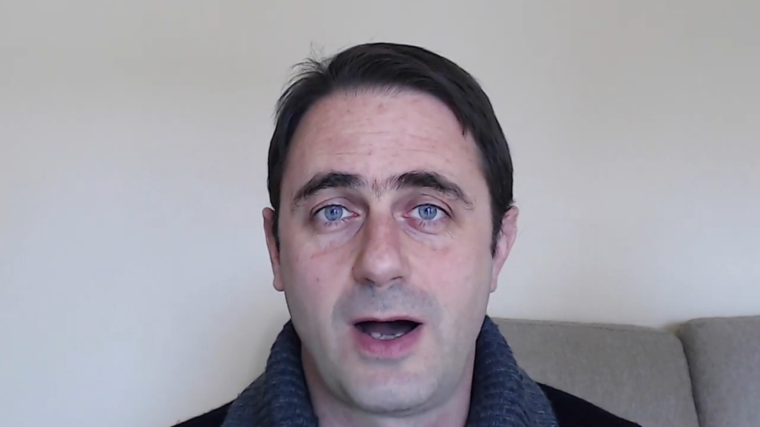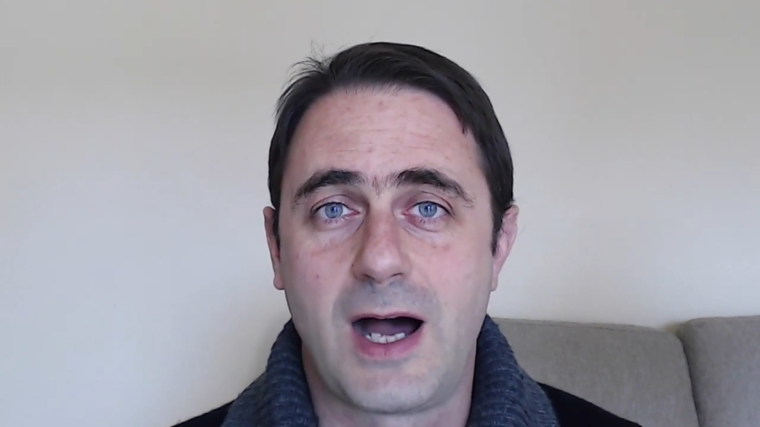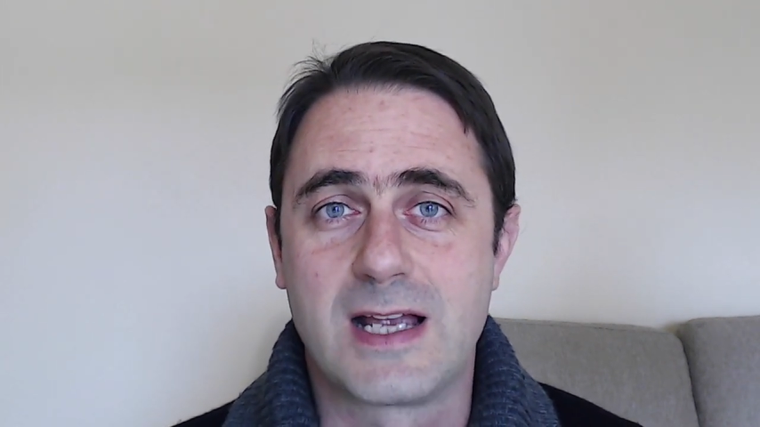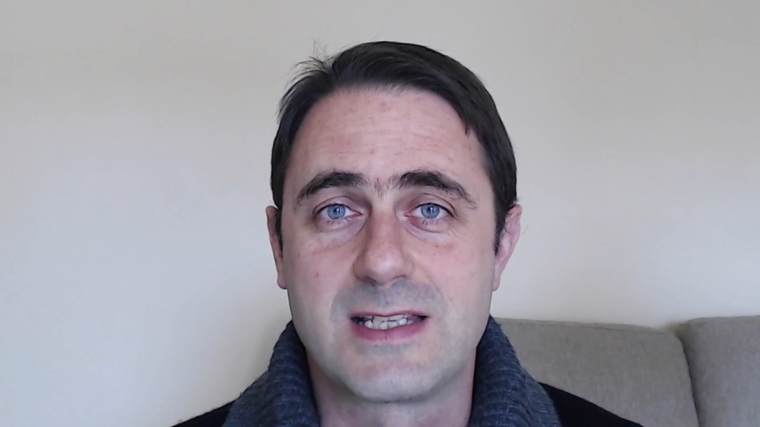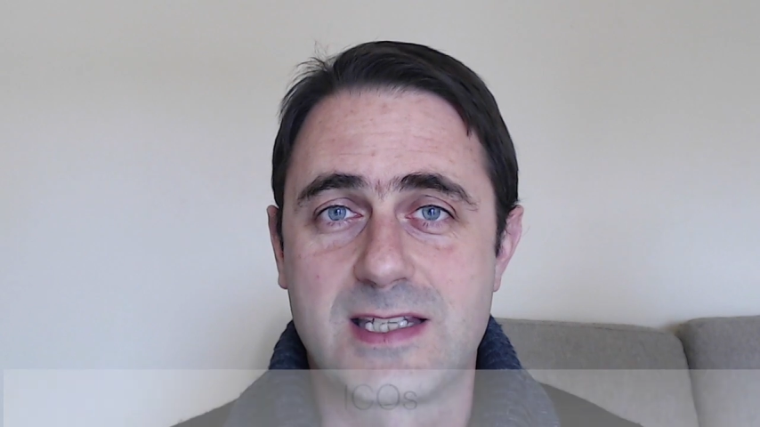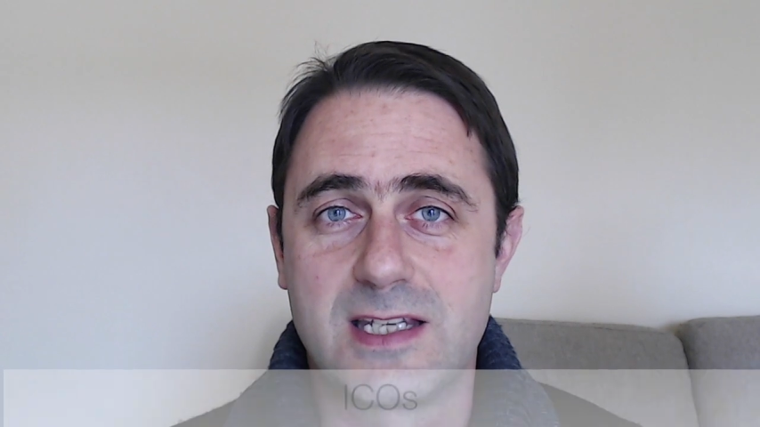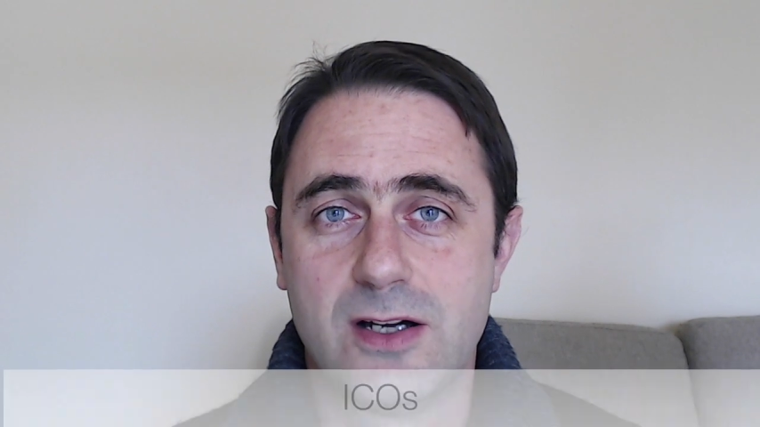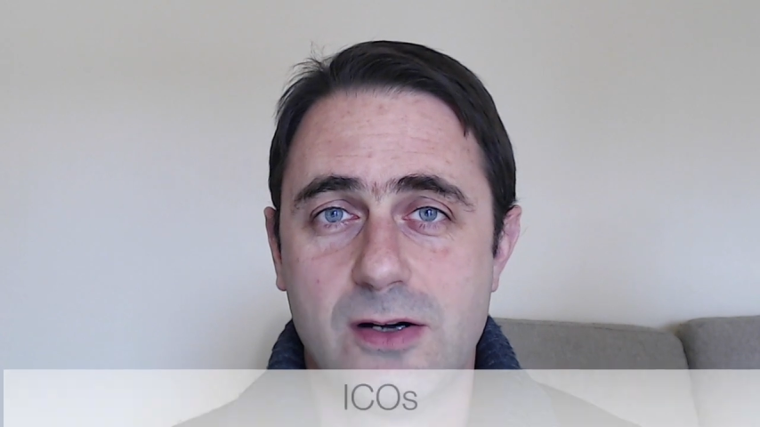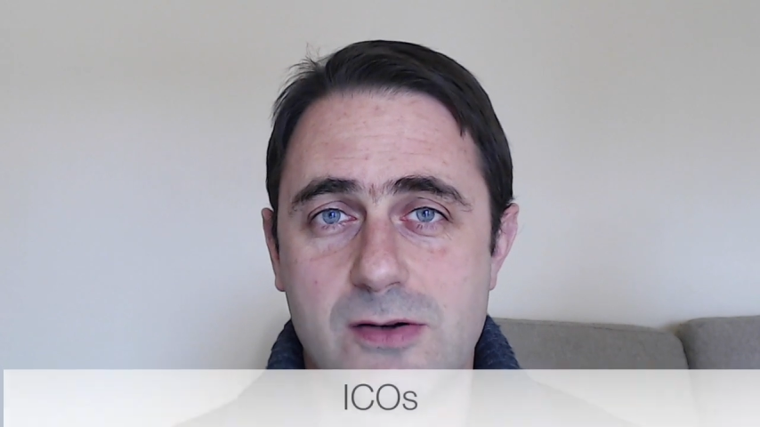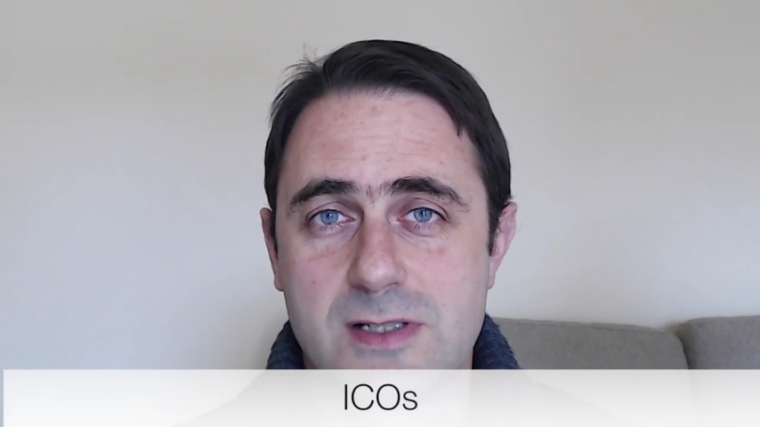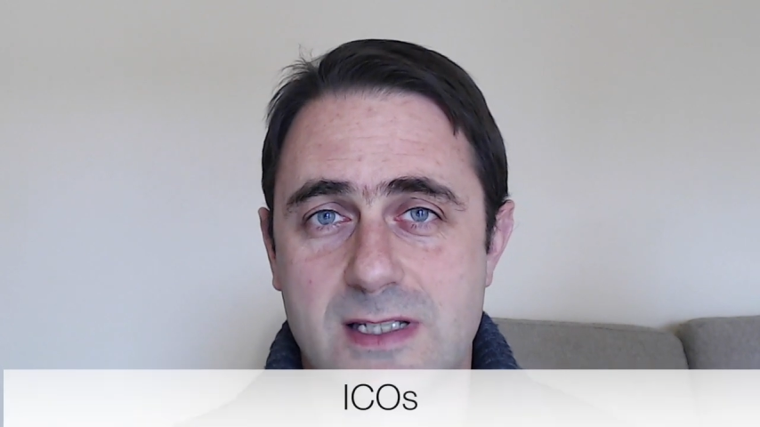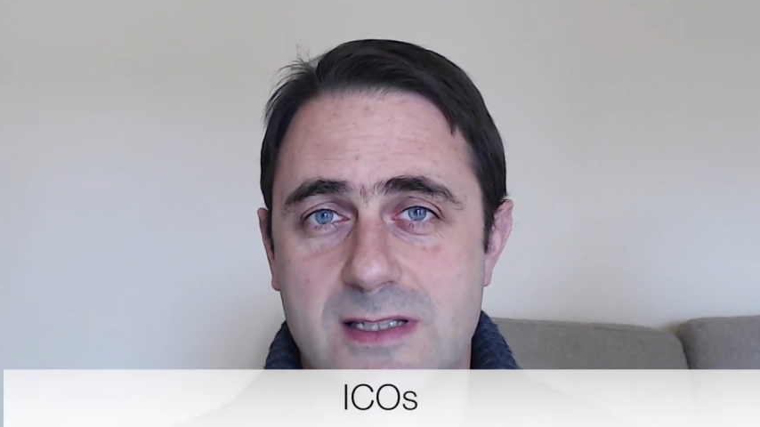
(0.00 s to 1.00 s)

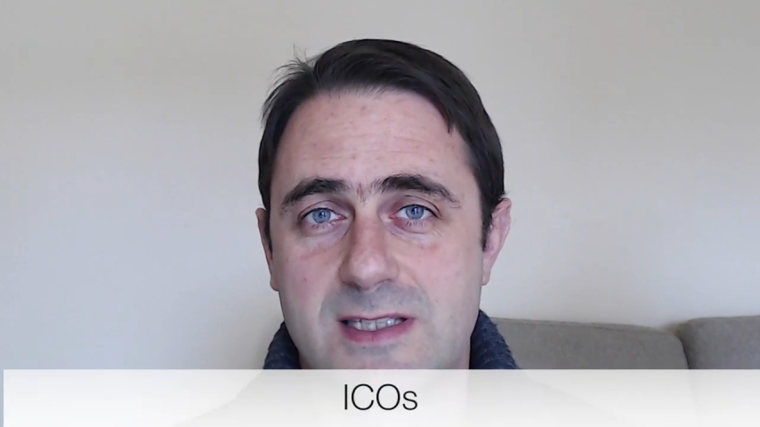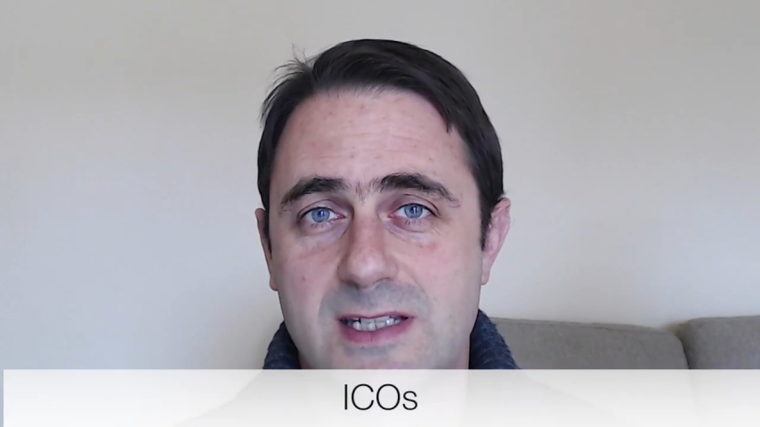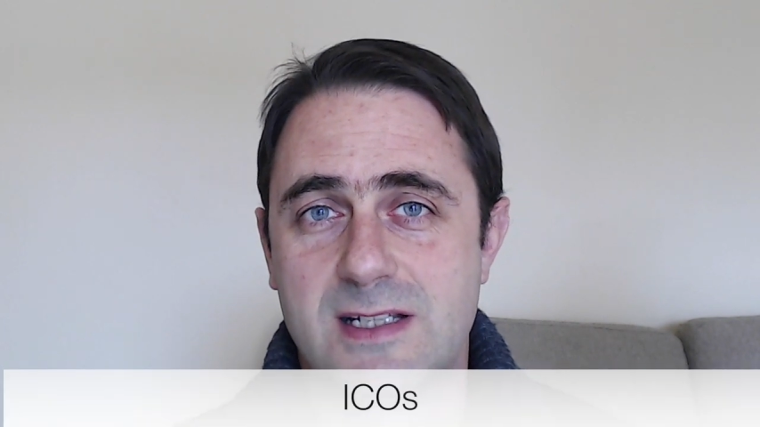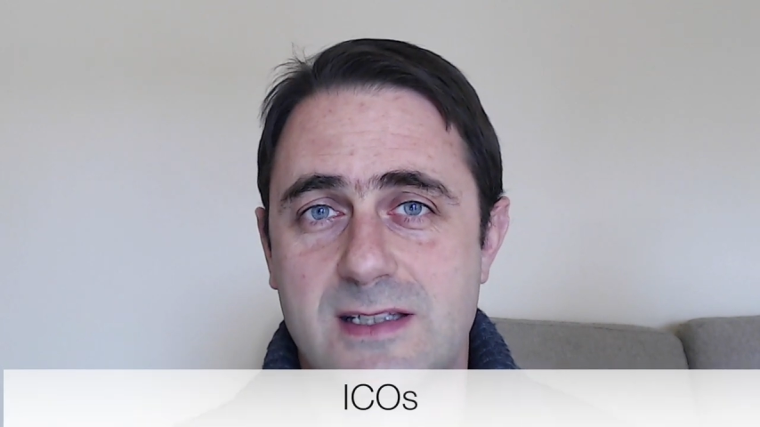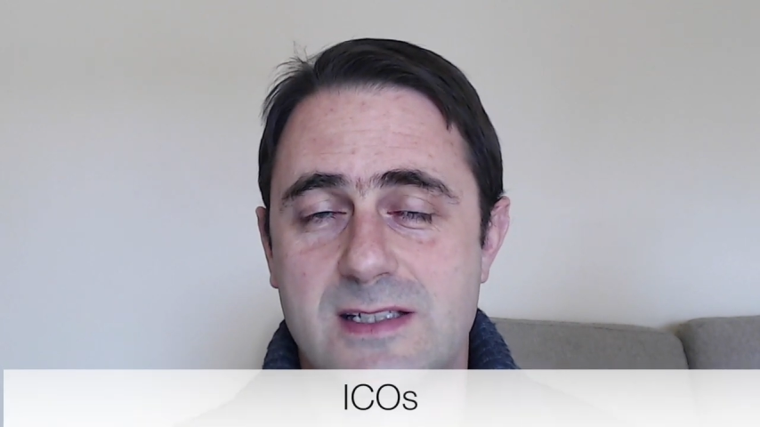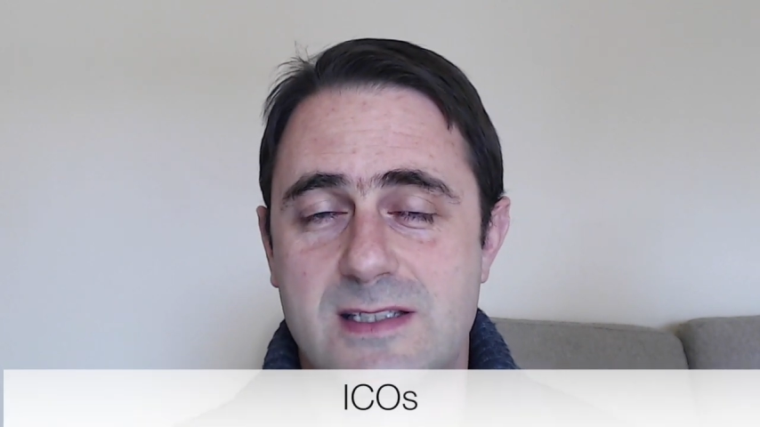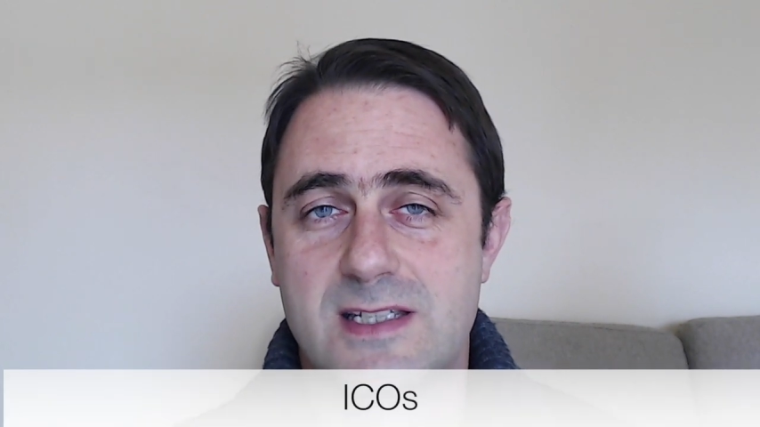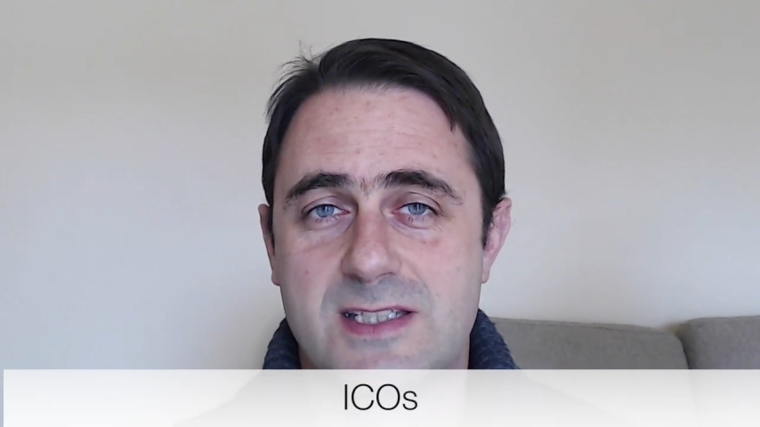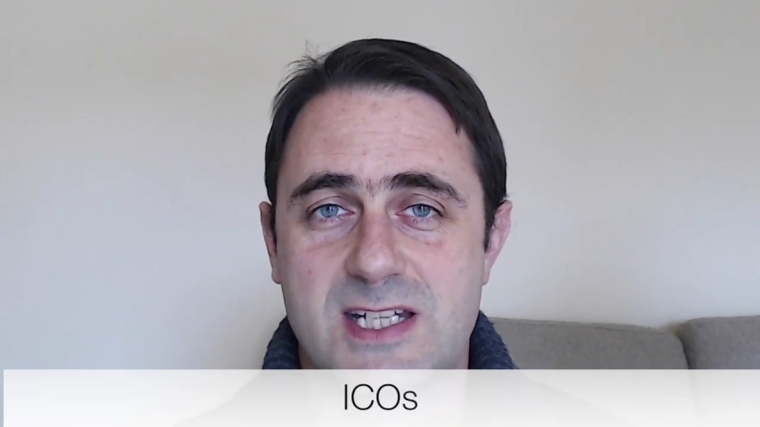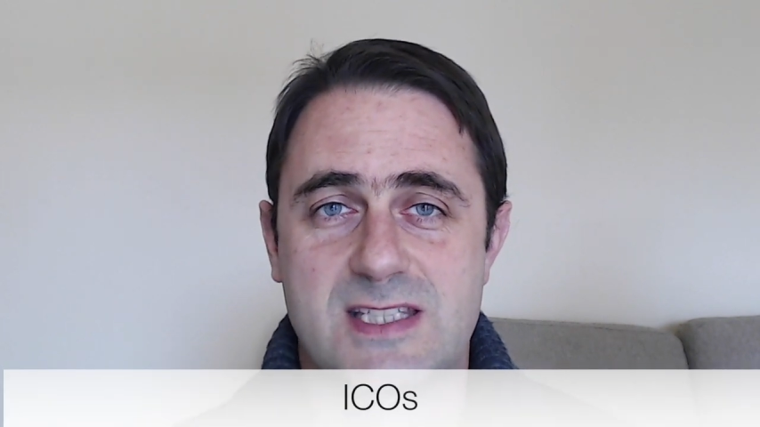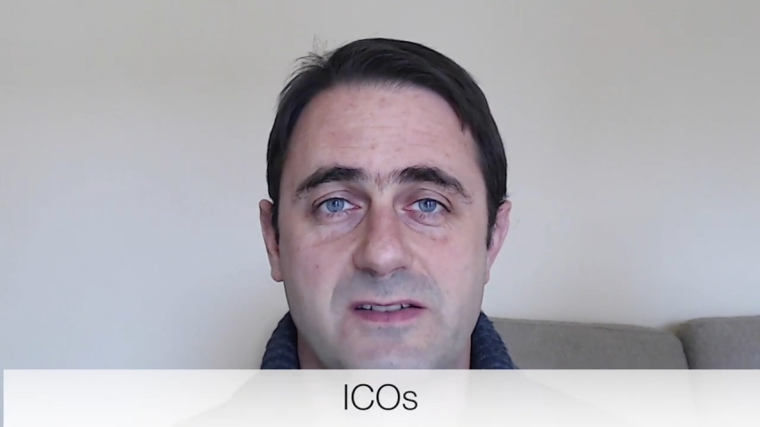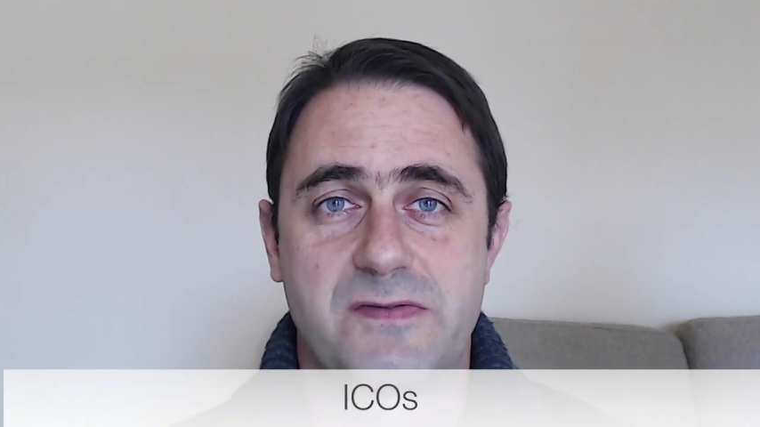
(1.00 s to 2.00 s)
ICOs and think this is
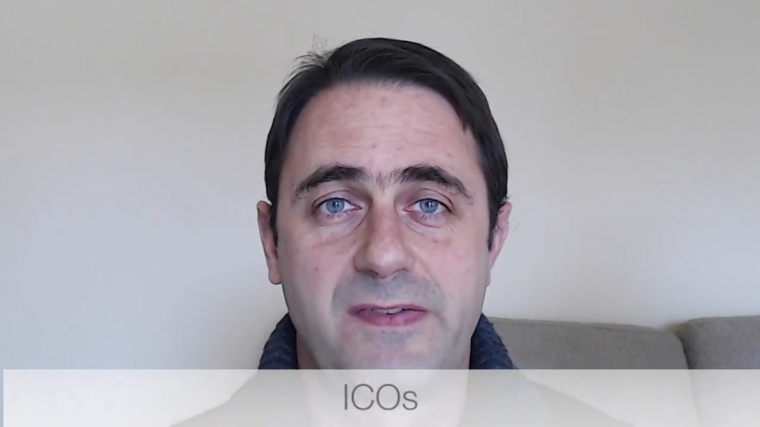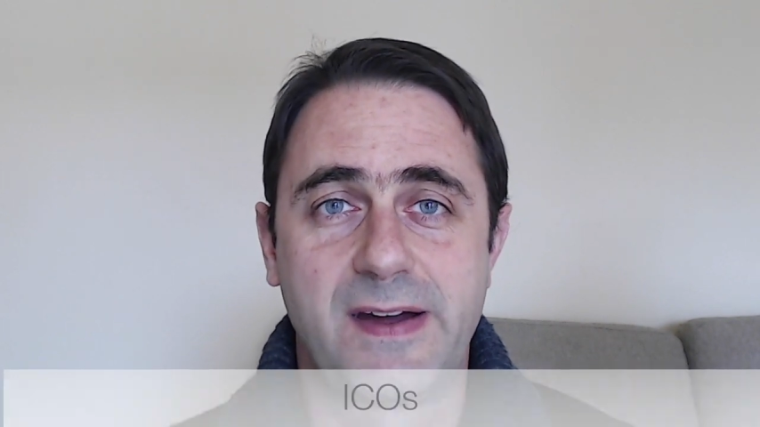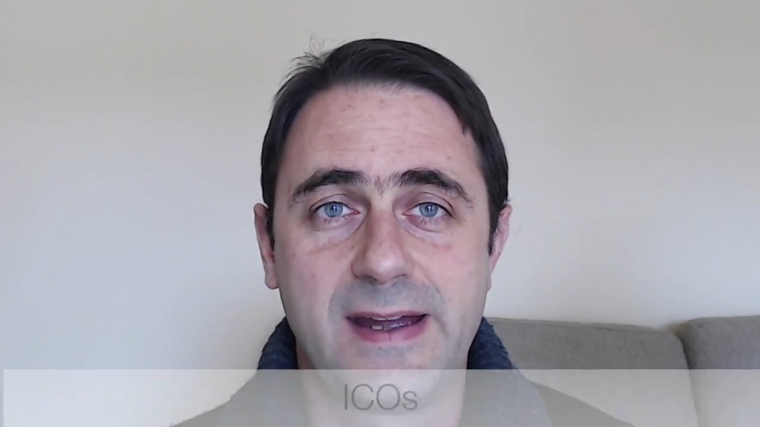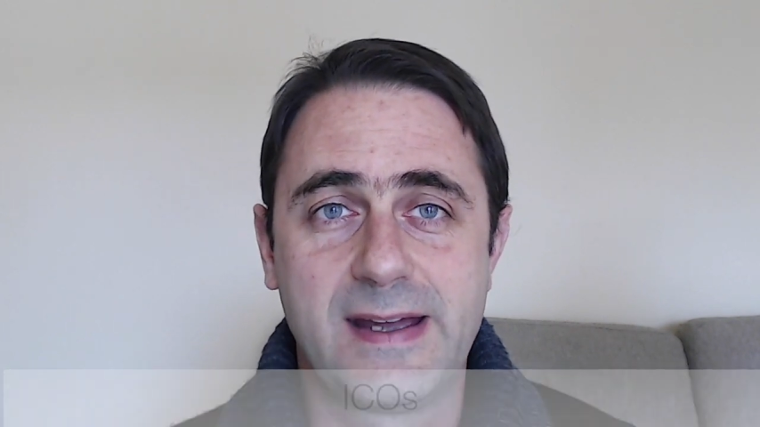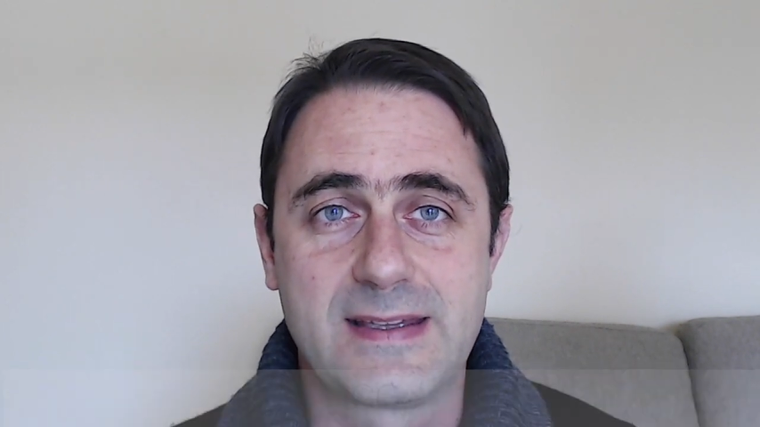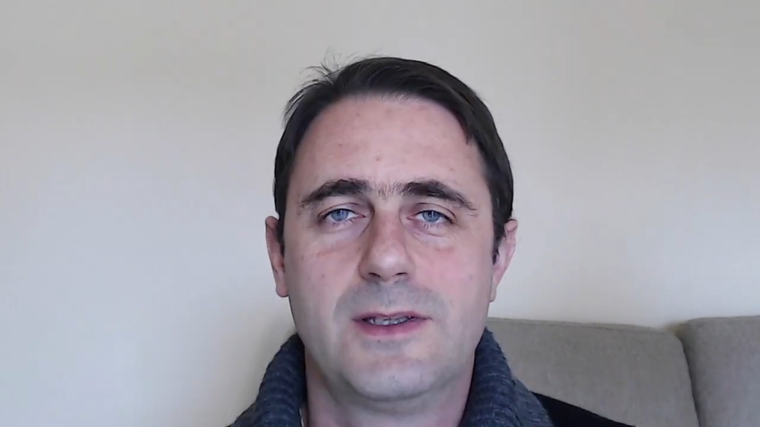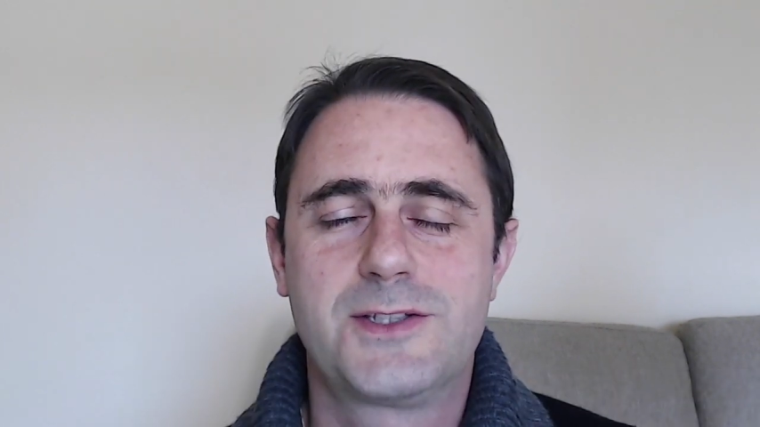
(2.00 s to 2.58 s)
just a fad.